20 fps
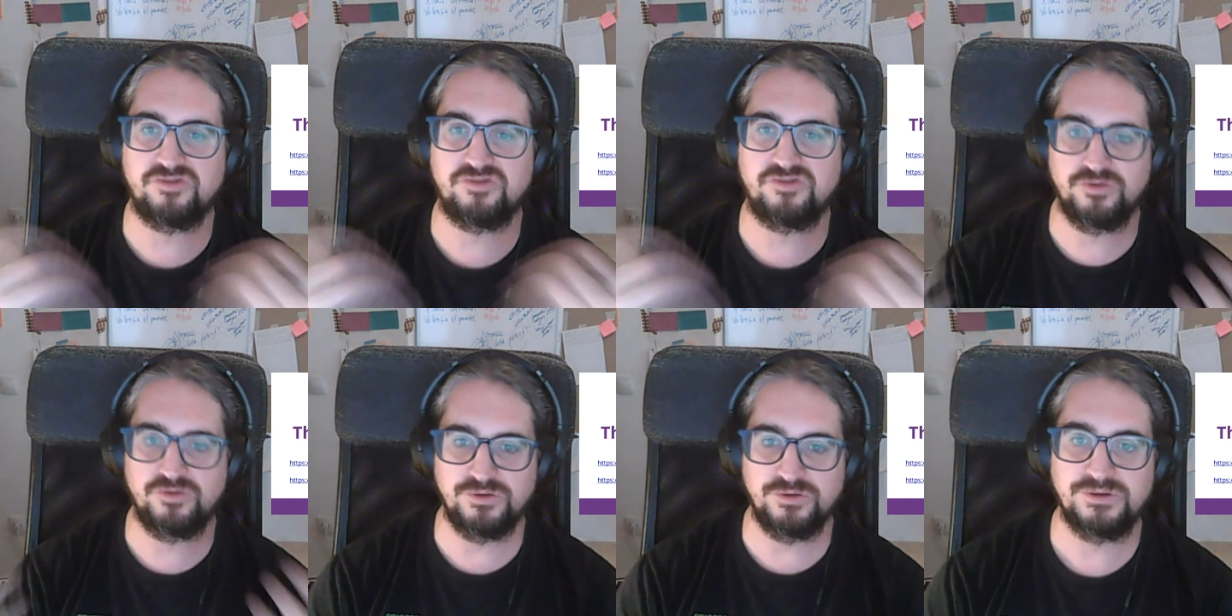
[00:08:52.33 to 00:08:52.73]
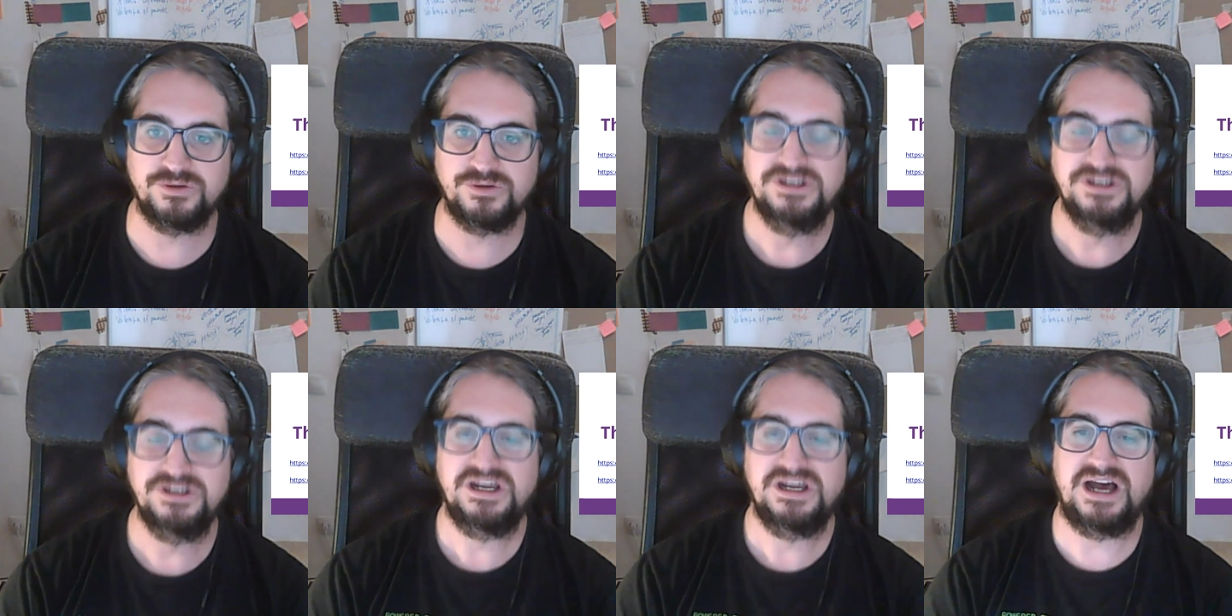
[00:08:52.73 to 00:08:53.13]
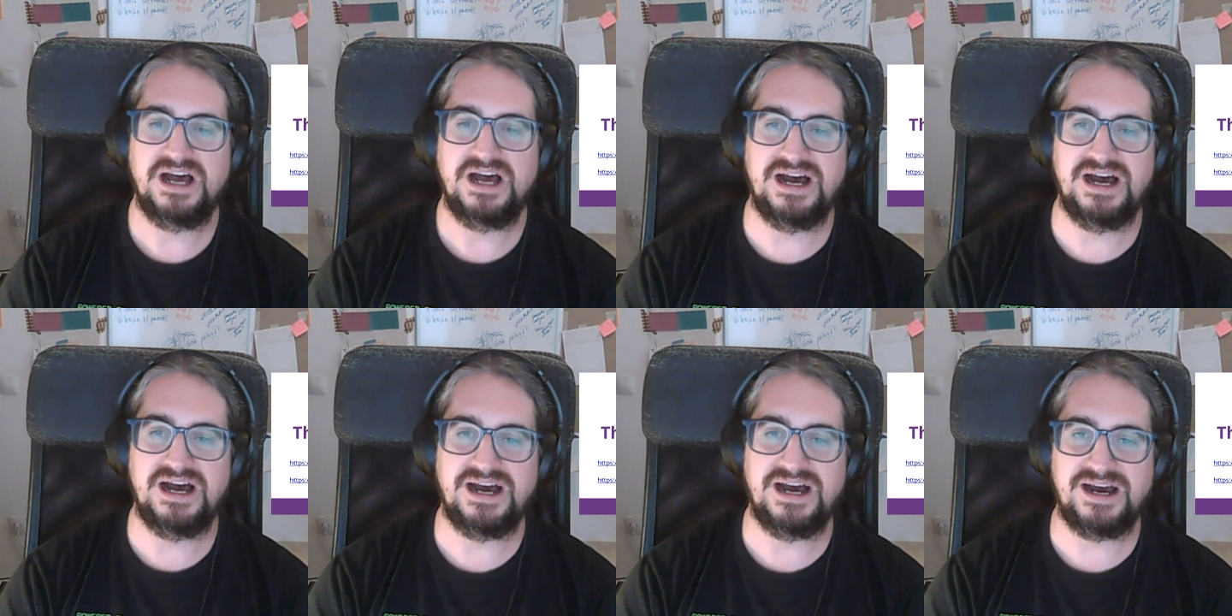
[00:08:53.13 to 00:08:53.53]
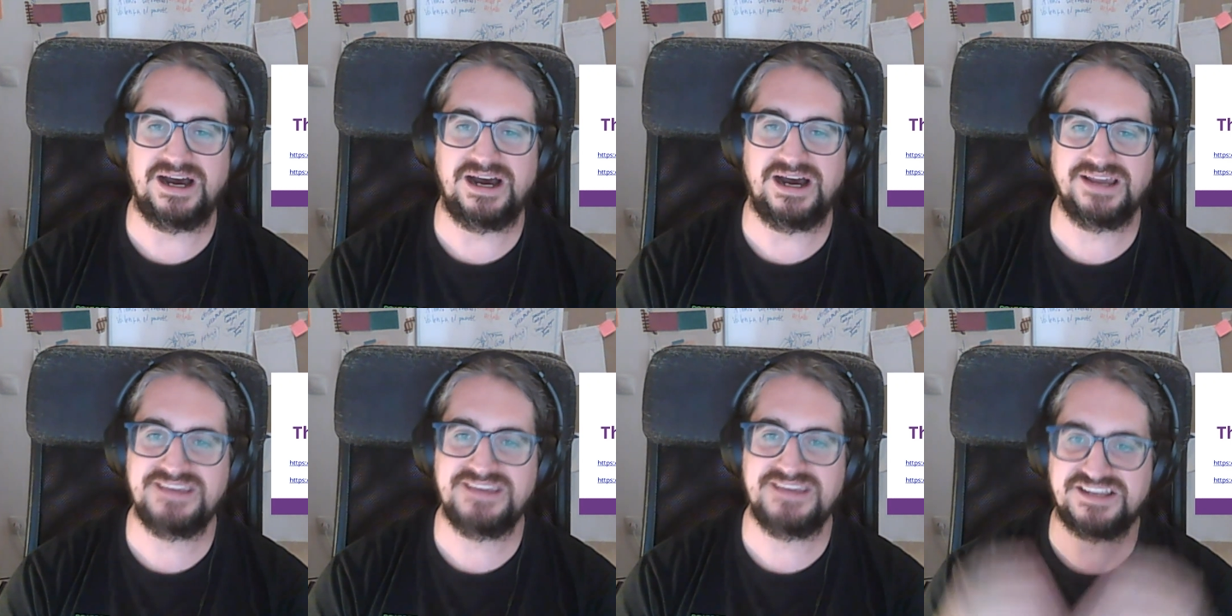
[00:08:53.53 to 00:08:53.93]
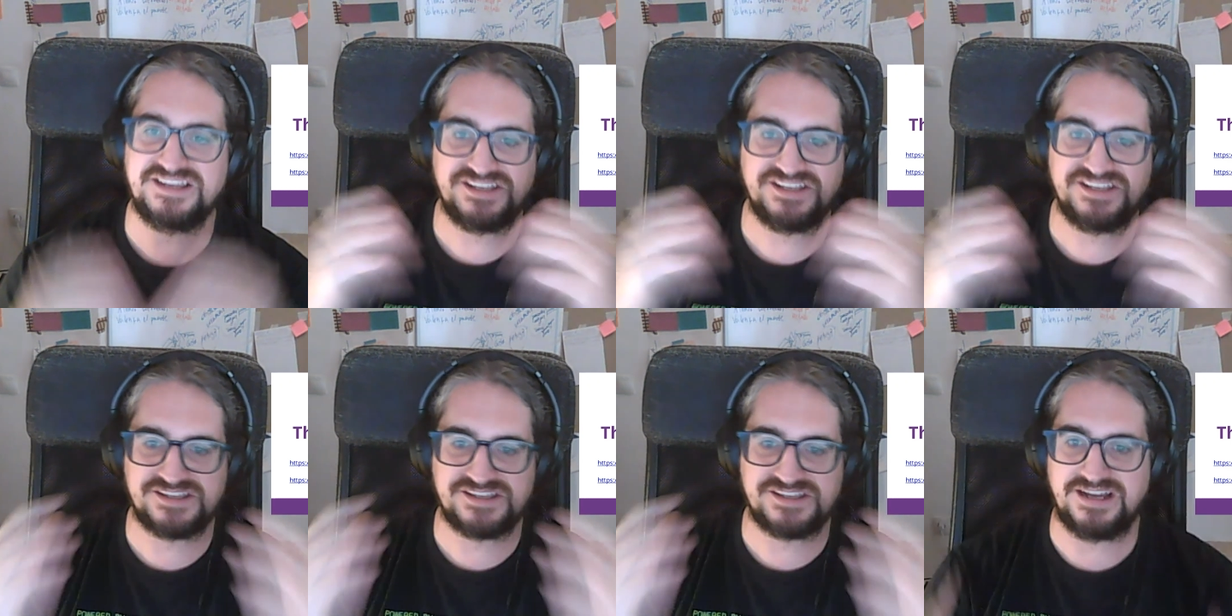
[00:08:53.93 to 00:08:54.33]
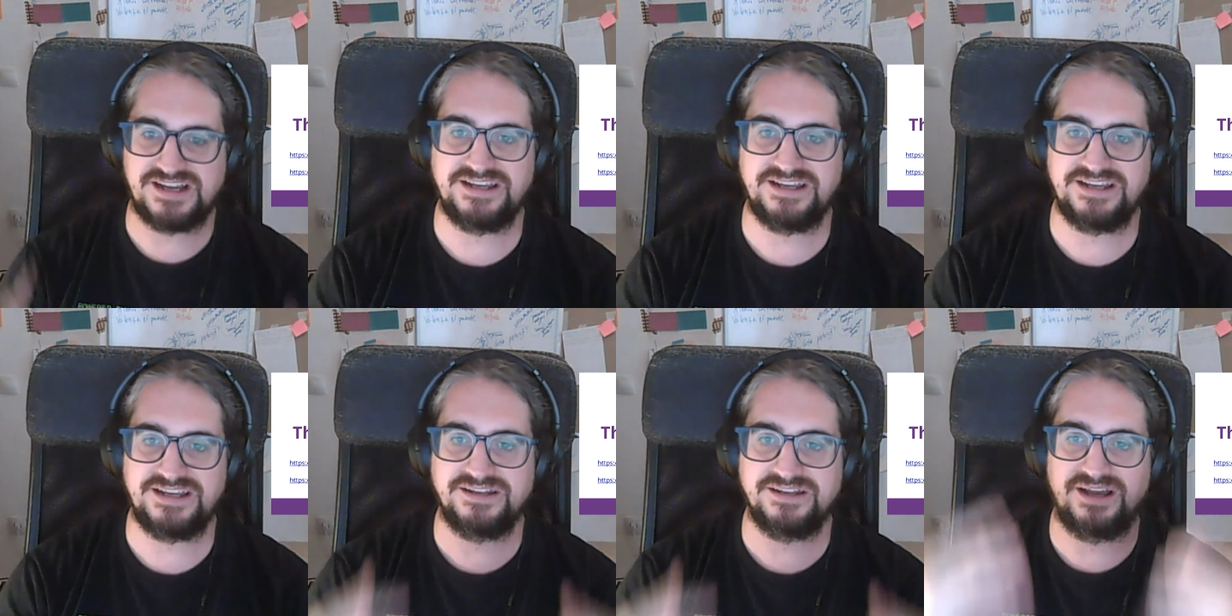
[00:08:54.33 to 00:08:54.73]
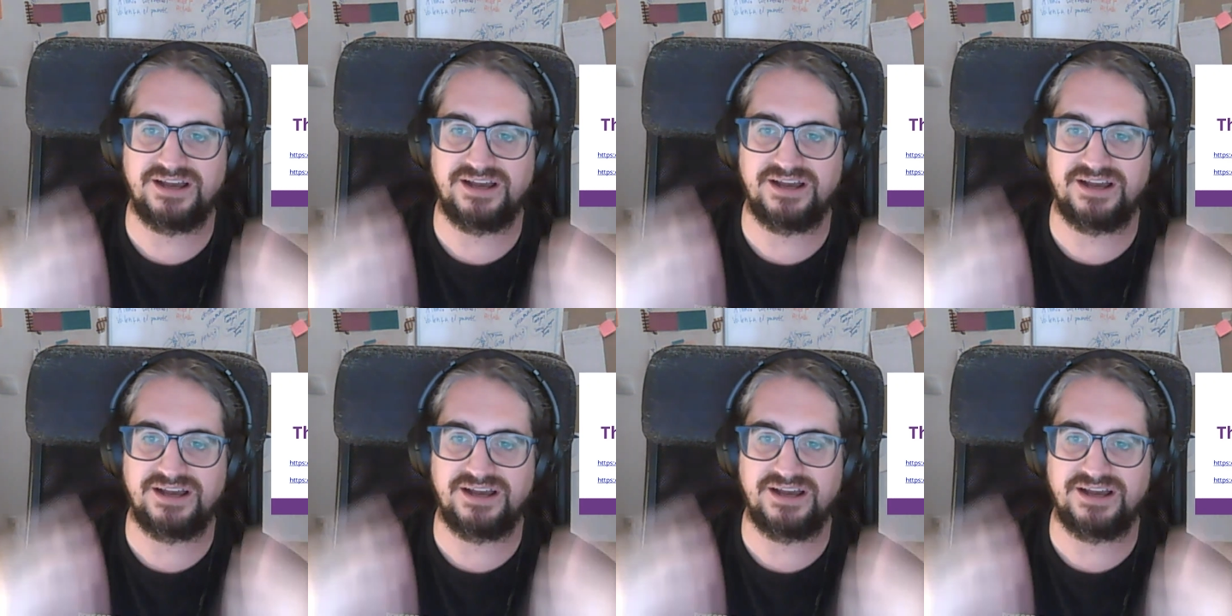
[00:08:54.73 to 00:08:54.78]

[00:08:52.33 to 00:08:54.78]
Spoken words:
to do. Just installing